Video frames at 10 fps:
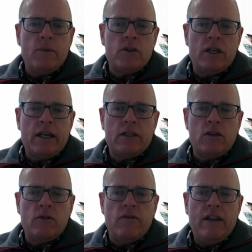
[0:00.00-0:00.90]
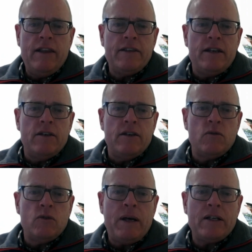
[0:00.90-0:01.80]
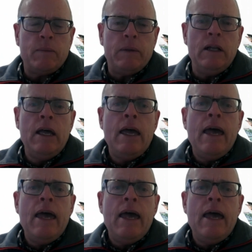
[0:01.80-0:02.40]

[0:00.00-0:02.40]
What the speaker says: So I'd ask you to fill this in as soon as possible.